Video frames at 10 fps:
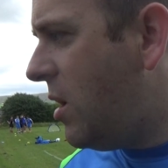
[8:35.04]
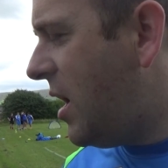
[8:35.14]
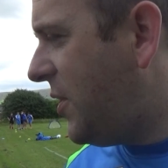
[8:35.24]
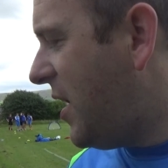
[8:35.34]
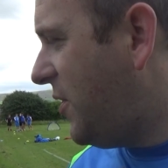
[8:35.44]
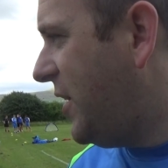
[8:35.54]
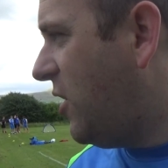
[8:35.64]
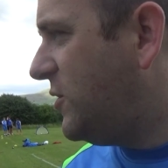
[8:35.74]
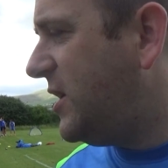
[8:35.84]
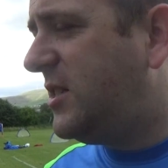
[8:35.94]
Well, I think
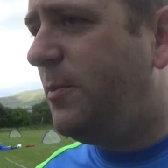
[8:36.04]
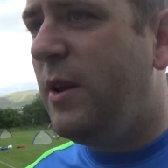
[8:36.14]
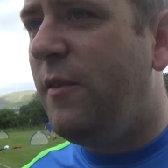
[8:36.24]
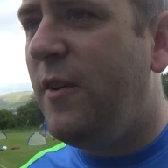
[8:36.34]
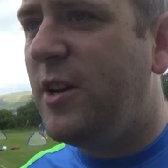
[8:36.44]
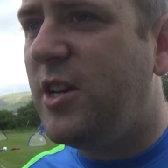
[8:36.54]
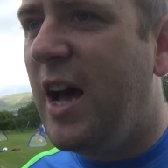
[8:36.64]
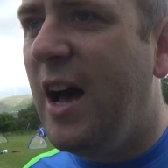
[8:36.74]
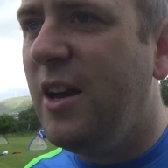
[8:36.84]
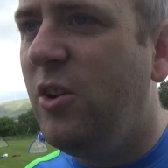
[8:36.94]
obviously it's a bit of a fresh
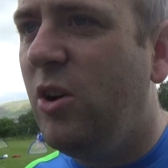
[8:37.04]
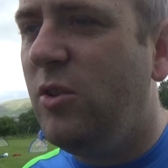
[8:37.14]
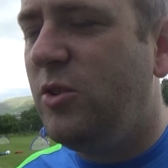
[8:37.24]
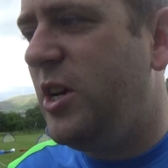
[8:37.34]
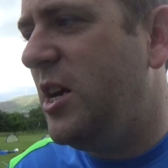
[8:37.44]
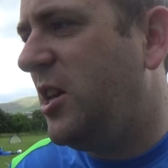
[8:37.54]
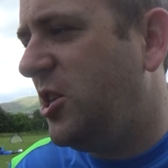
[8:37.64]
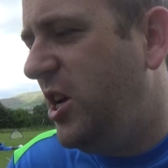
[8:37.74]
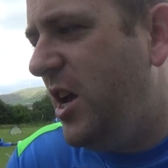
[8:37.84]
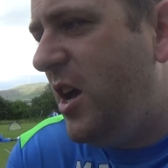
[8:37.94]
start. There was a change
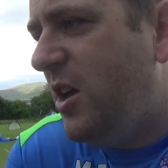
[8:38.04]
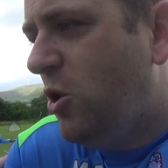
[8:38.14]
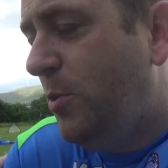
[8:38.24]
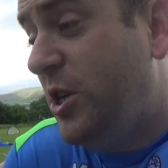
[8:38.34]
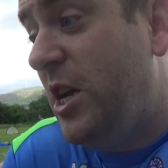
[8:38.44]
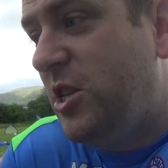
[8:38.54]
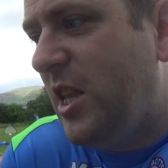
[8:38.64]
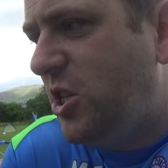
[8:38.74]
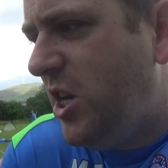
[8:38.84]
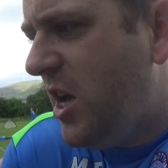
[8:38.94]
last year, a couple of changes
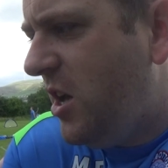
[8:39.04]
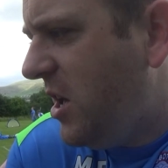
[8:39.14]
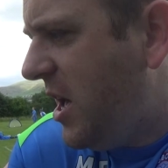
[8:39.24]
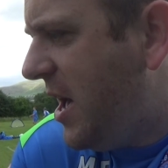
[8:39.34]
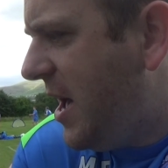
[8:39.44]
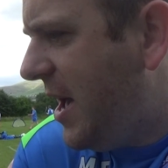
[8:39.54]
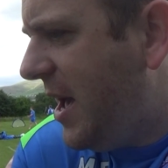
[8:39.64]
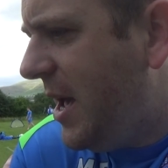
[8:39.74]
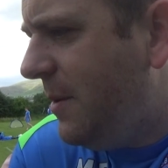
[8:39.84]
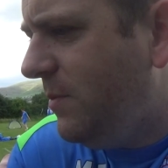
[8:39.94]
last year.
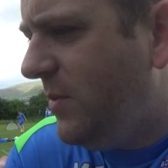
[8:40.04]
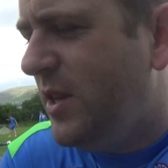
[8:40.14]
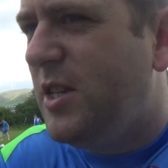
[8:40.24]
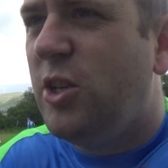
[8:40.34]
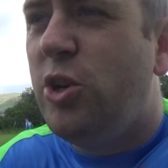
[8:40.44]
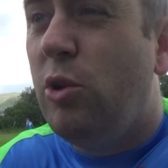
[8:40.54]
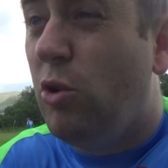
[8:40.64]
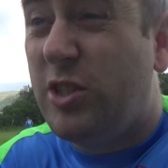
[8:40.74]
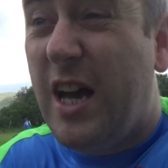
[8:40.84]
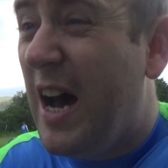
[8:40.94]
This is a new
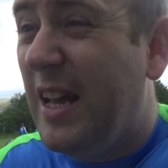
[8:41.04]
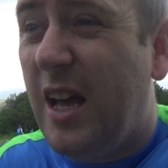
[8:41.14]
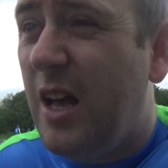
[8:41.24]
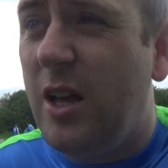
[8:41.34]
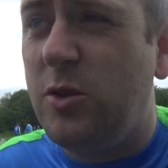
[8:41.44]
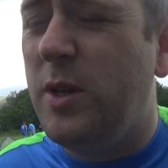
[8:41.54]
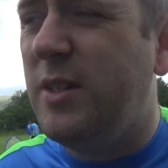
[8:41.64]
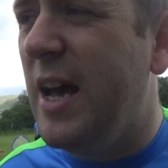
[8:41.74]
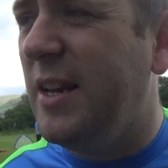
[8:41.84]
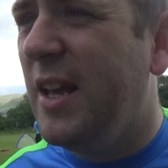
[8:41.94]
look side, like as we
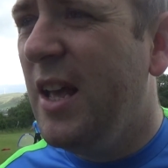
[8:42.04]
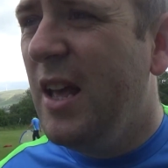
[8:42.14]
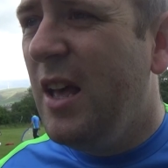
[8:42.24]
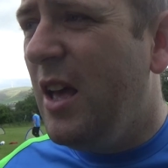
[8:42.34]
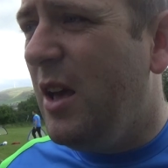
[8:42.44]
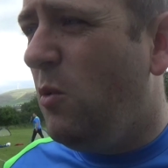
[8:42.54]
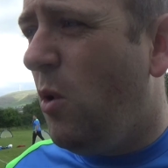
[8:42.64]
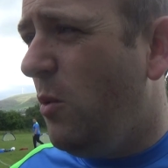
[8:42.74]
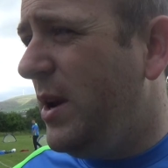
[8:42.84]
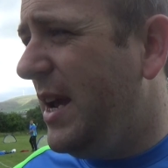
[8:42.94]
said.
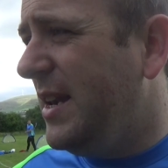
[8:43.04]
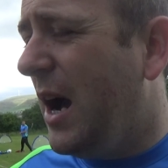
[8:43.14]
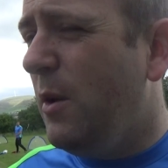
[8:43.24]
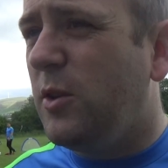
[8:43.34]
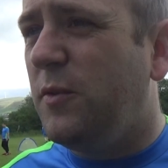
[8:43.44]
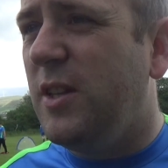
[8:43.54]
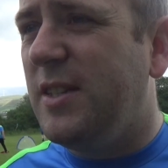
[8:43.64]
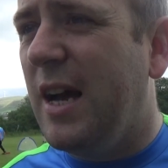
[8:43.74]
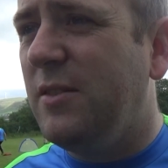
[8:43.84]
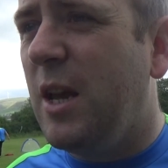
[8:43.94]
What we need now is obviously
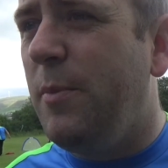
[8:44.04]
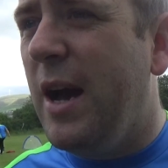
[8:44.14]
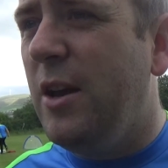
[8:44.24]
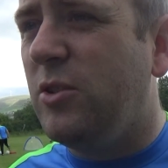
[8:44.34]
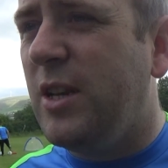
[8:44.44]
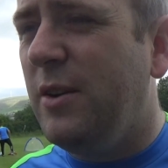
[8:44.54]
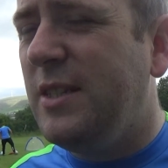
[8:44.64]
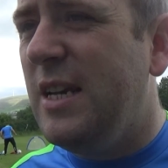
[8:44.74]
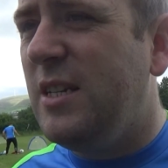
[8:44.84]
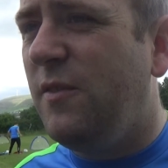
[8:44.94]
the town to get behind us now.
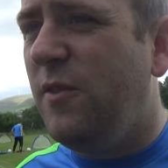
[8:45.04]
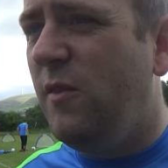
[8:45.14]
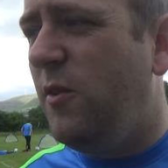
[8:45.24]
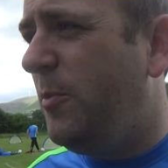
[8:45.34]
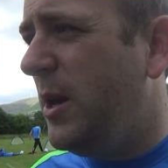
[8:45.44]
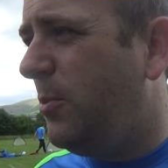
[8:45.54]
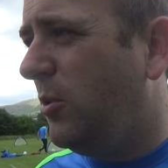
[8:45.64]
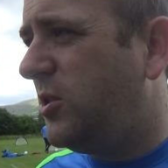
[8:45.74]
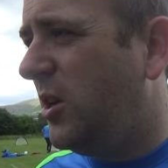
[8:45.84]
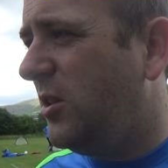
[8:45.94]
It's easier for
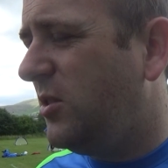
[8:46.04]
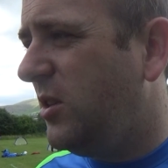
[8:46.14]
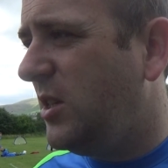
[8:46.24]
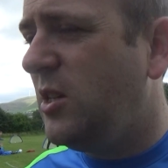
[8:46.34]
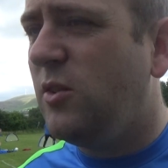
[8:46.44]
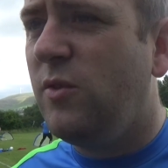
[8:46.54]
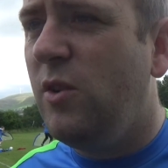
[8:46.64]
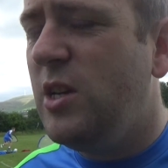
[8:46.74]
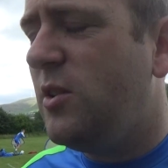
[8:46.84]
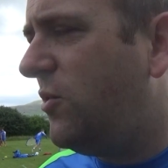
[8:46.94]
people to, it's
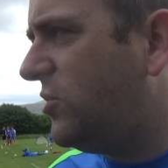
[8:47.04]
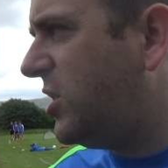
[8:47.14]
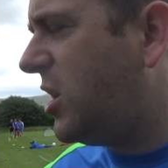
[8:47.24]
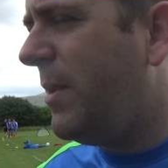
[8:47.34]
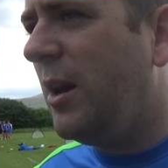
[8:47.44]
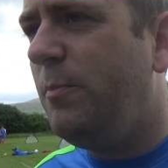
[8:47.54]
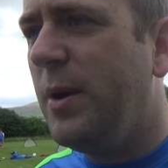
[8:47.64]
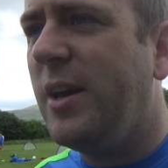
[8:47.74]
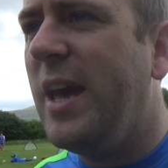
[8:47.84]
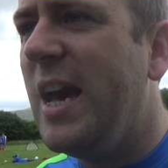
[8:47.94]
easier for us to command
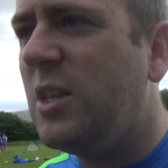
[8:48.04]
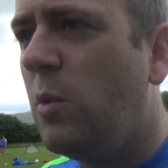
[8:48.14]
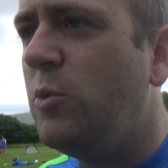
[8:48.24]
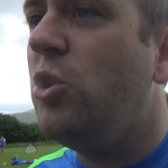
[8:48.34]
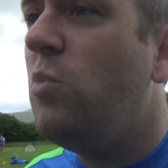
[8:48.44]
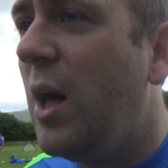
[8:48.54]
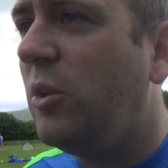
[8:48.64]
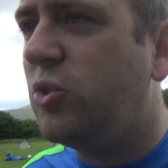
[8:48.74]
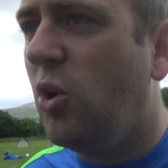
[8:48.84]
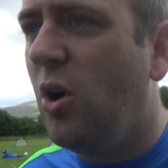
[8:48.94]
bigger gates when we're doing
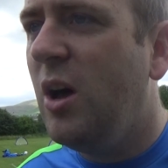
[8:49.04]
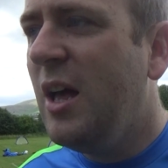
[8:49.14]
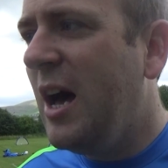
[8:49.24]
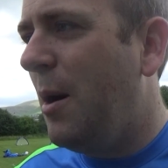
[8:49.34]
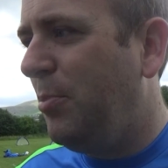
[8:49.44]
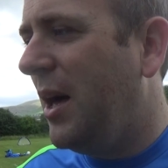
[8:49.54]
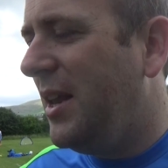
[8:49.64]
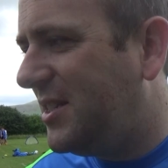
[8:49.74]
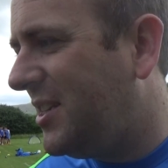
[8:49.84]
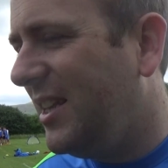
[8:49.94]
well. So our plan
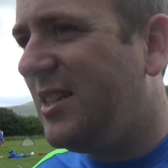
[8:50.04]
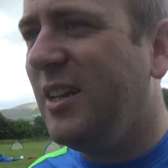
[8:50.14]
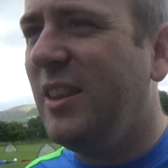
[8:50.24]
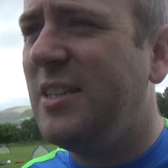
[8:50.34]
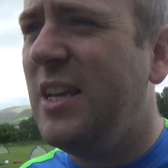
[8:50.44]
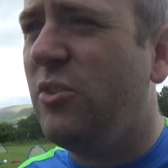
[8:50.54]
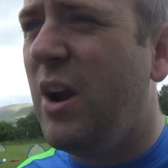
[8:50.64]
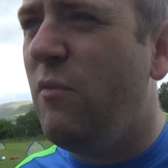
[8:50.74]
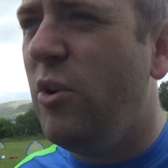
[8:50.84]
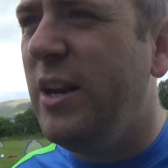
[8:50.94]
is to let's hit the
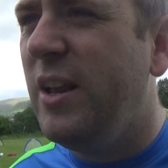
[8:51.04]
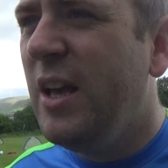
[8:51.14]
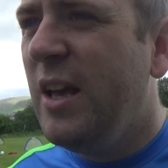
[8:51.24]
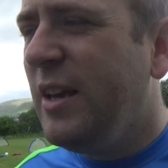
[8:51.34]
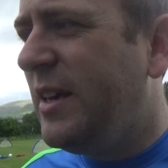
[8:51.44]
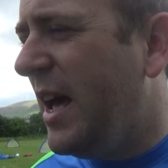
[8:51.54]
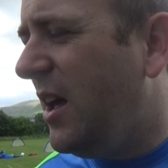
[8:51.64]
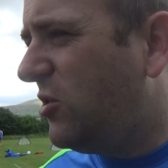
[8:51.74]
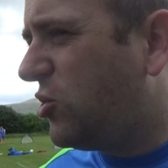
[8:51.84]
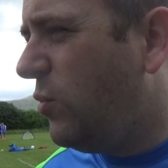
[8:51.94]
ground running,
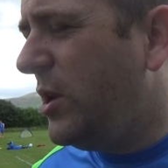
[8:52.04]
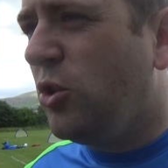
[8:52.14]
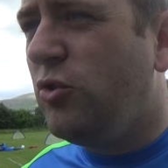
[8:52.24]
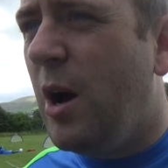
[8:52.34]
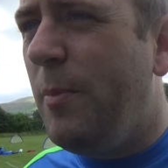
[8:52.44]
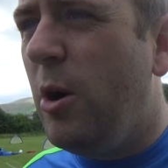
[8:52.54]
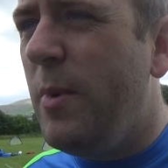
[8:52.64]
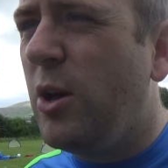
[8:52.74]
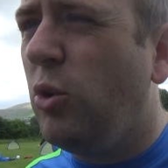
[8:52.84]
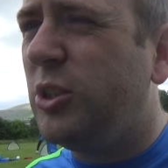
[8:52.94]
get some wins under our belt,
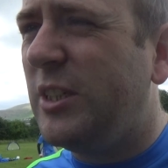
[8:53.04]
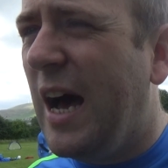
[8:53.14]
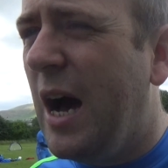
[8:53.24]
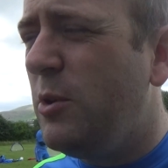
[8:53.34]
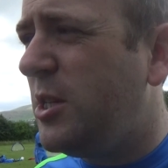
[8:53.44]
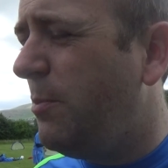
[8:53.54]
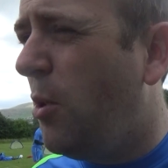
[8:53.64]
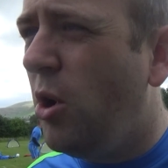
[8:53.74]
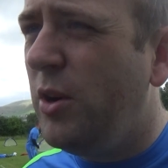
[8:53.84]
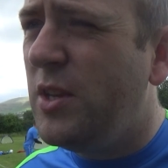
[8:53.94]
make a good start, which is
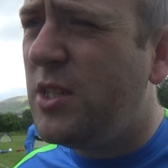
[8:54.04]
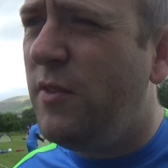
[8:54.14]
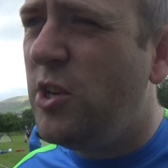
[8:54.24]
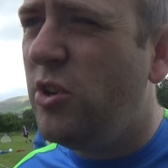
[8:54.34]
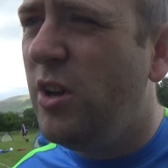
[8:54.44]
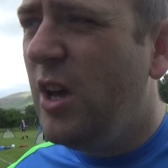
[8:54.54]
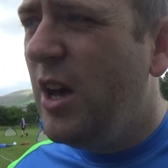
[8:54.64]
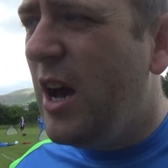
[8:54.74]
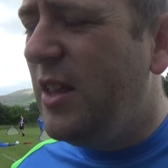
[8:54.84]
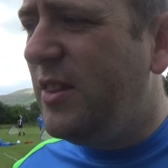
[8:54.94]
important in this division,
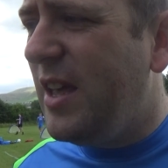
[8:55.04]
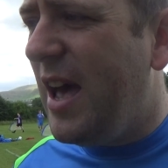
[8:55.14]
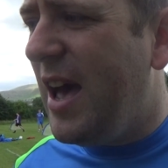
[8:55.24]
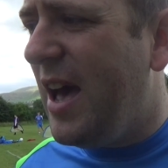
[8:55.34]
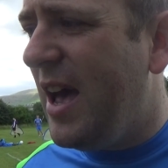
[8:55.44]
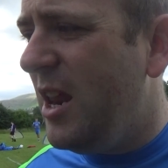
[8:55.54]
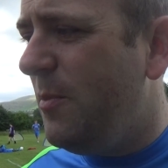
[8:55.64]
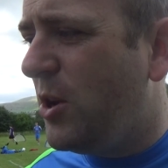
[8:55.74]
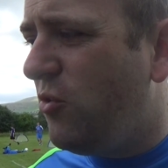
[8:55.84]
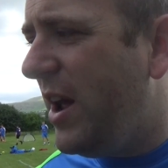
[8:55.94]
and
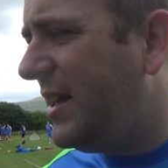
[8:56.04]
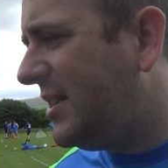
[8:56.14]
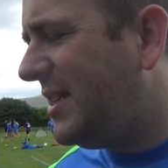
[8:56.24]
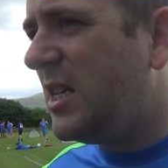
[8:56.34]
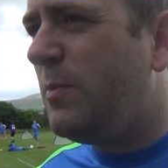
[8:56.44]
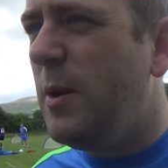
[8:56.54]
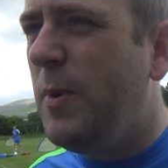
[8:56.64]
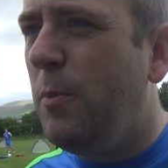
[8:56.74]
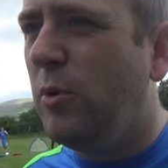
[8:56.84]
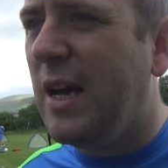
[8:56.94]
it'd be great to see as many
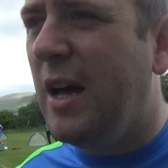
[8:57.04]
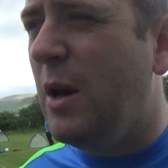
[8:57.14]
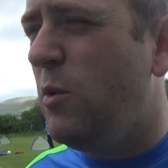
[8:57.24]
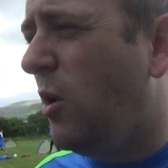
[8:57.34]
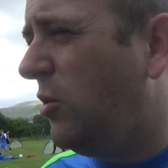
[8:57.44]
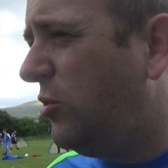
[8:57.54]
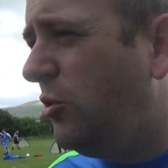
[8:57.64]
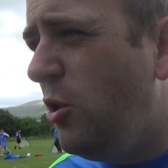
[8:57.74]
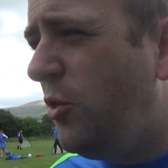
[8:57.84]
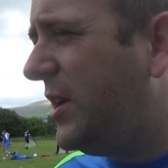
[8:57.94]
people down there. We've got
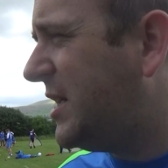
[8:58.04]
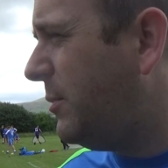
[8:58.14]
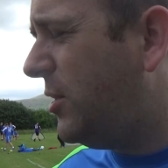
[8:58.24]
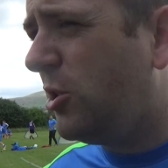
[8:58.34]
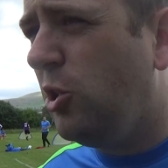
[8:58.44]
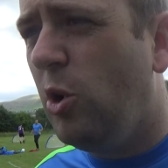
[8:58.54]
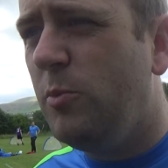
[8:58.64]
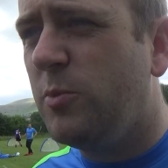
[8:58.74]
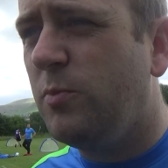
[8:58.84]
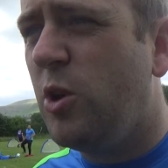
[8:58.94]
new things happening at the club.
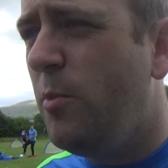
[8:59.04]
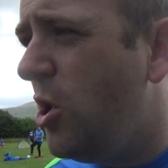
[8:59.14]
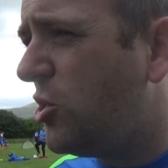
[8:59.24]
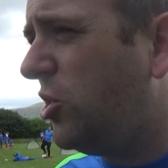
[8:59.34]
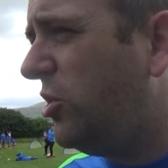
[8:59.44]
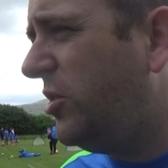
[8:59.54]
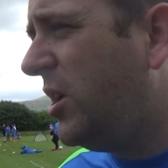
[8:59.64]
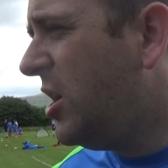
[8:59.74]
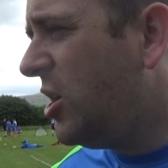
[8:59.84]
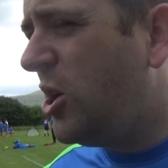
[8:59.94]
There's commercial and
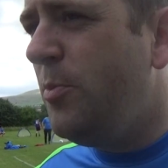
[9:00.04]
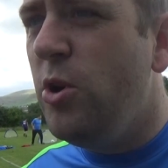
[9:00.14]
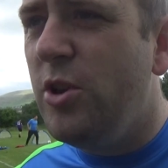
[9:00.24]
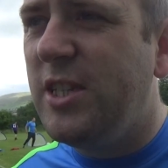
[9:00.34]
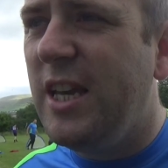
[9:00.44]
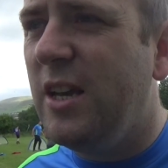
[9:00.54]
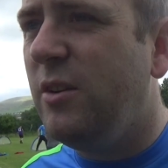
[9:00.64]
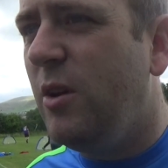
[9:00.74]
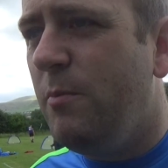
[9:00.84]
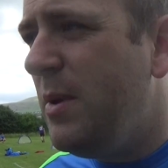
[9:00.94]
community
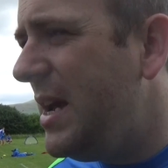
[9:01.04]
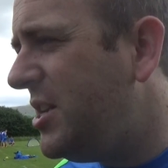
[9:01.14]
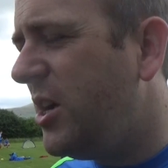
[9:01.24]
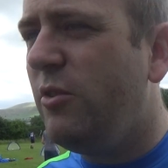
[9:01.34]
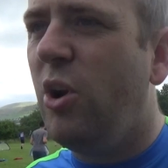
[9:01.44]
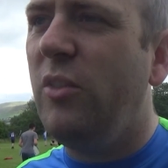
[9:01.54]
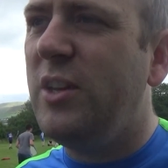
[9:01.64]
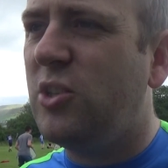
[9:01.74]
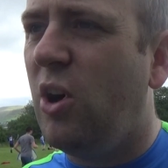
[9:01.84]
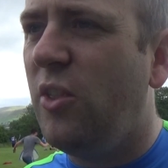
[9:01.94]
and media and all
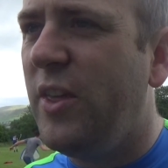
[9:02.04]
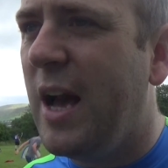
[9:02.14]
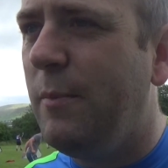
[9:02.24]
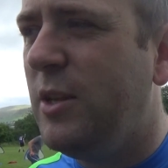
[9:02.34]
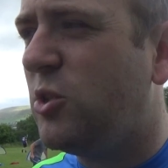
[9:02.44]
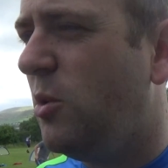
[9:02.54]
this sort of thing happening.